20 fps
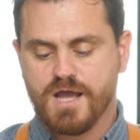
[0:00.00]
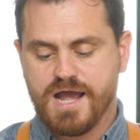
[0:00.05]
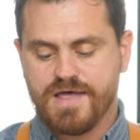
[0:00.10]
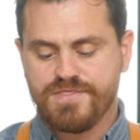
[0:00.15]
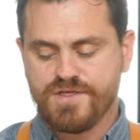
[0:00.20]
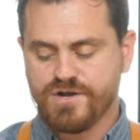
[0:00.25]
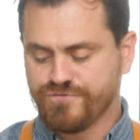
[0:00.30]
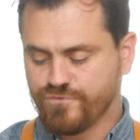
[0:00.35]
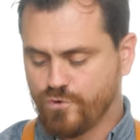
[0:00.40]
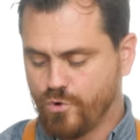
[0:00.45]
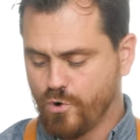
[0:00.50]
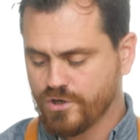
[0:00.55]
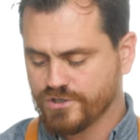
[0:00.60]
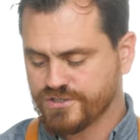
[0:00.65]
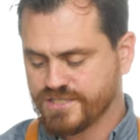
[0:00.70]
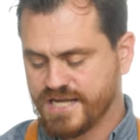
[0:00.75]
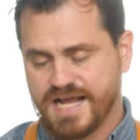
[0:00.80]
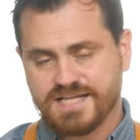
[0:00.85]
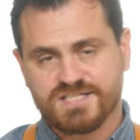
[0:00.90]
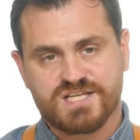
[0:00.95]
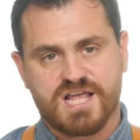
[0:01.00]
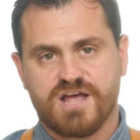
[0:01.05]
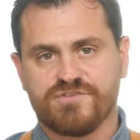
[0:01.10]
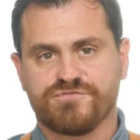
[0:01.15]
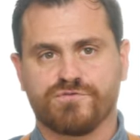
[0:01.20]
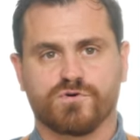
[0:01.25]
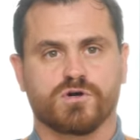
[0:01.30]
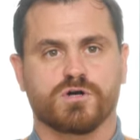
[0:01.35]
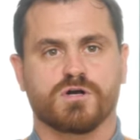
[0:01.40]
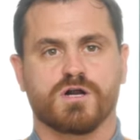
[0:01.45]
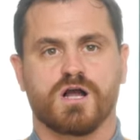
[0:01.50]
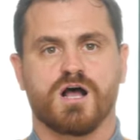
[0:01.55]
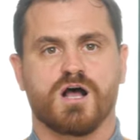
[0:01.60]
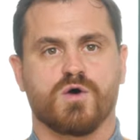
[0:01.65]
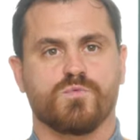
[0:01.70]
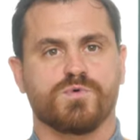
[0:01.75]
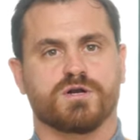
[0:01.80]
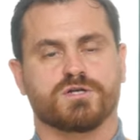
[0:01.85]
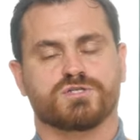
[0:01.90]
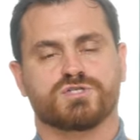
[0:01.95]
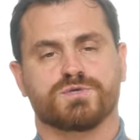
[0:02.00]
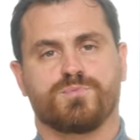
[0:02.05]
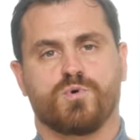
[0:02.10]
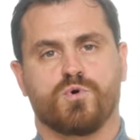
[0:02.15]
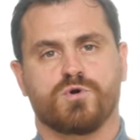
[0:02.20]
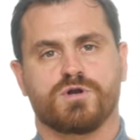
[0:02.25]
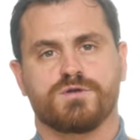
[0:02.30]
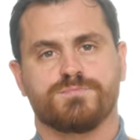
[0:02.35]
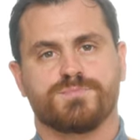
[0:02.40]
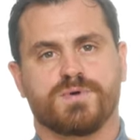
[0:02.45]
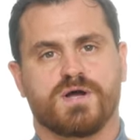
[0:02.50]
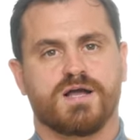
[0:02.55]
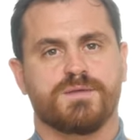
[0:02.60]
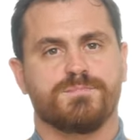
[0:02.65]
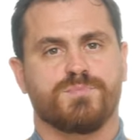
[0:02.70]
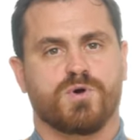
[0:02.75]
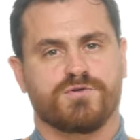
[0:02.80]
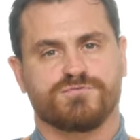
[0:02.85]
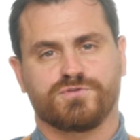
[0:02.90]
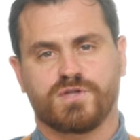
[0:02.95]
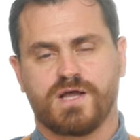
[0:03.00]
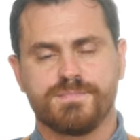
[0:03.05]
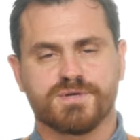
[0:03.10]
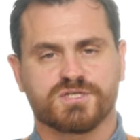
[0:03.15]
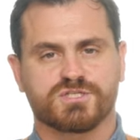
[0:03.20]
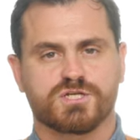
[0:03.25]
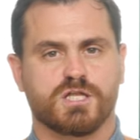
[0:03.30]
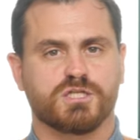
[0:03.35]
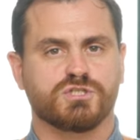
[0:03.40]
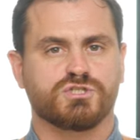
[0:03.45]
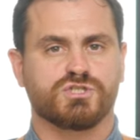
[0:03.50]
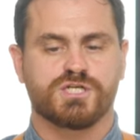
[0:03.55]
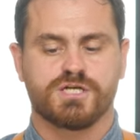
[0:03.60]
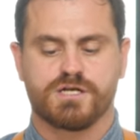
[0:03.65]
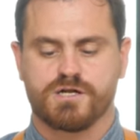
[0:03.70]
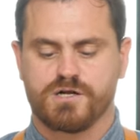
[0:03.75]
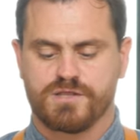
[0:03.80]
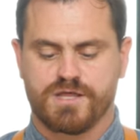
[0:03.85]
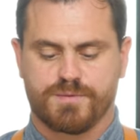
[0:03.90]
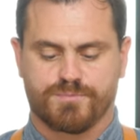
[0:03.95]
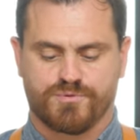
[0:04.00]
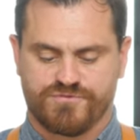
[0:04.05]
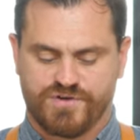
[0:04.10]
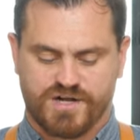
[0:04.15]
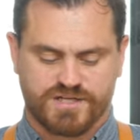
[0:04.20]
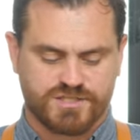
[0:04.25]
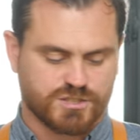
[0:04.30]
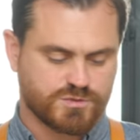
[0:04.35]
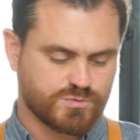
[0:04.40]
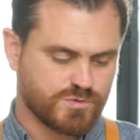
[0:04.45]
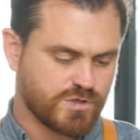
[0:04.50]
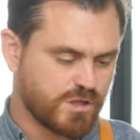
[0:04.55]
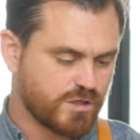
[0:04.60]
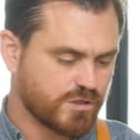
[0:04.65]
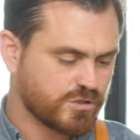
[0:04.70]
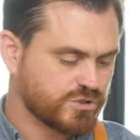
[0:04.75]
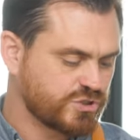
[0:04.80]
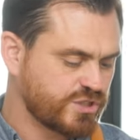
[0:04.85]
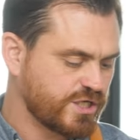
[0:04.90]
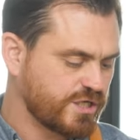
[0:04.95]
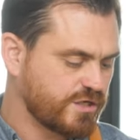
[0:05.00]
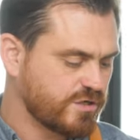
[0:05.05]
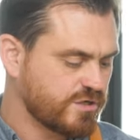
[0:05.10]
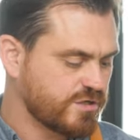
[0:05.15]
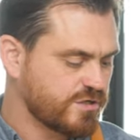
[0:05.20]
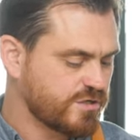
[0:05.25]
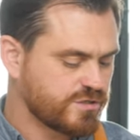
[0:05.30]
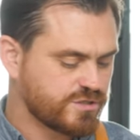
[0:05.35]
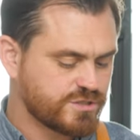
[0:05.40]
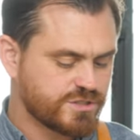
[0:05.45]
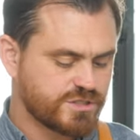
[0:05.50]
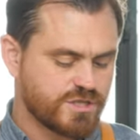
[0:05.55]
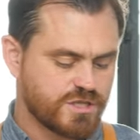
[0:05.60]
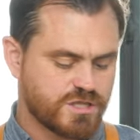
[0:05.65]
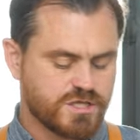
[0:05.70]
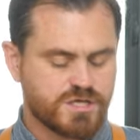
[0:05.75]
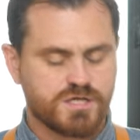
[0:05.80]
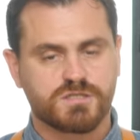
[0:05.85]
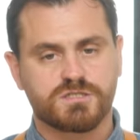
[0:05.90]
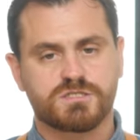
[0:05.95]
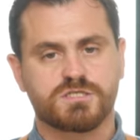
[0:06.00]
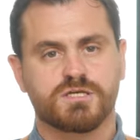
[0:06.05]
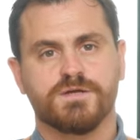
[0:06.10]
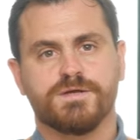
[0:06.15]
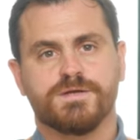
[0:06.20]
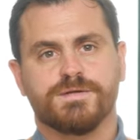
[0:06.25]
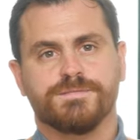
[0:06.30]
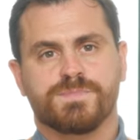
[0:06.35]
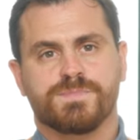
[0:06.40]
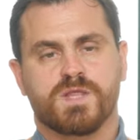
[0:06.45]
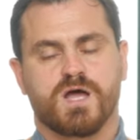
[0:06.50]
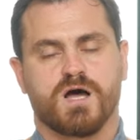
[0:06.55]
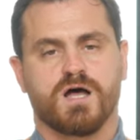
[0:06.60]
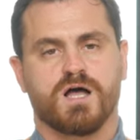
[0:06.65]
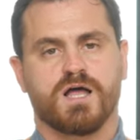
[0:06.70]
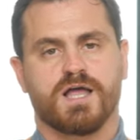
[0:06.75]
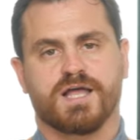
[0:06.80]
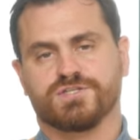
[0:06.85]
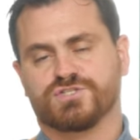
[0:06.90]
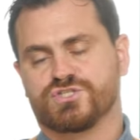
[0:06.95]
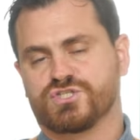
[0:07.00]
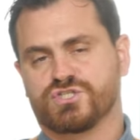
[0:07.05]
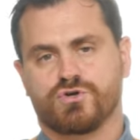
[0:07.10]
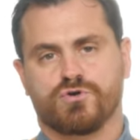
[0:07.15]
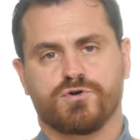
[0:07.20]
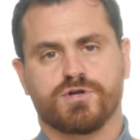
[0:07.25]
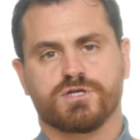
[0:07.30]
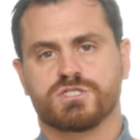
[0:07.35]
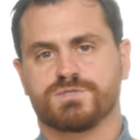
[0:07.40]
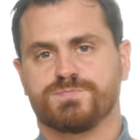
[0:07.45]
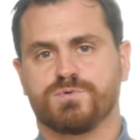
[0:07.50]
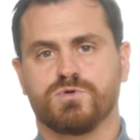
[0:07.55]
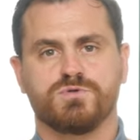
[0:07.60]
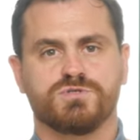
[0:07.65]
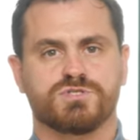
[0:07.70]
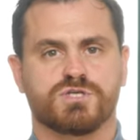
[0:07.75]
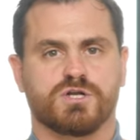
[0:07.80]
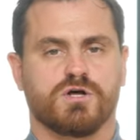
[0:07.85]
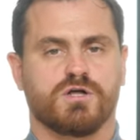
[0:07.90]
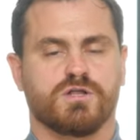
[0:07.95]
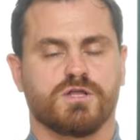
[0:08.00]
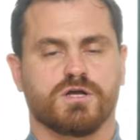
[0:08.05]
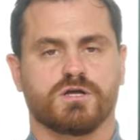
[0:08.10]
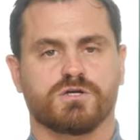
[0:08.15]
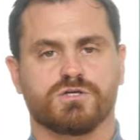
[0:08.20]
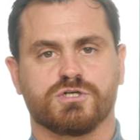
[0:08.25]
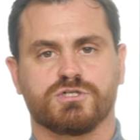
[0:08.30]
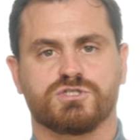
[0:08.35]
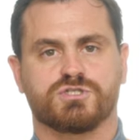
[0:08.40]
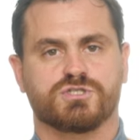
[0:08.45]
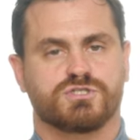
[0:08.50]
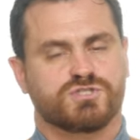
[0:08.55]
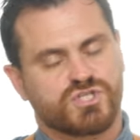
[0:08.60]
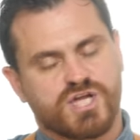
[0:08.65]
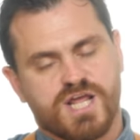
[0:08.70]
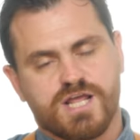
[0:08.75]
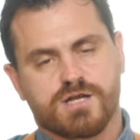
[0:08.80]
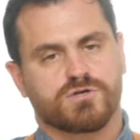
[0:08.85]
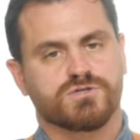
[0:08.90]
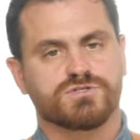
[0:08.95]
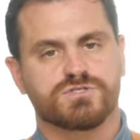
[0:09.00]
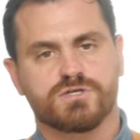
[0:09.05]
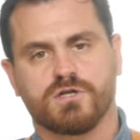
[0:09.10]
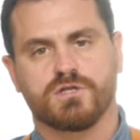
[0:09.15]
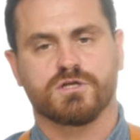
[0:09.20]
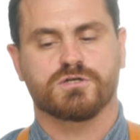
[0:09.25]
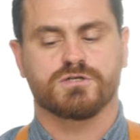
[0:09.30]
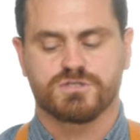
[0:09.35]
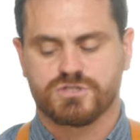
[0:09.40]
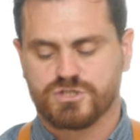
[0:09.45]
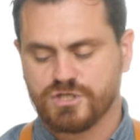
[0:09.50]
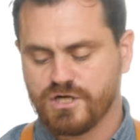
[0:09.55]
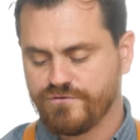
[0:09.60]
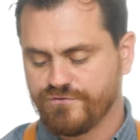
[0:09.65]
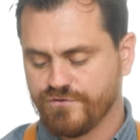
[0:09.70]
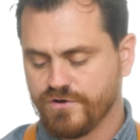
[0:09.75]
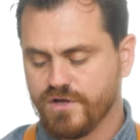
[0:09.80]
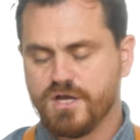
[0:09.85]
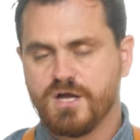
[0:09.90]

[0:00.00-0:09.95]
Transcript: And then, of course, as ever, uh, we are supported by Barfly Mixology Gear that provides us with all our jiggers and things, uh, and stirring spoons and all our good shakers and all our good stuff.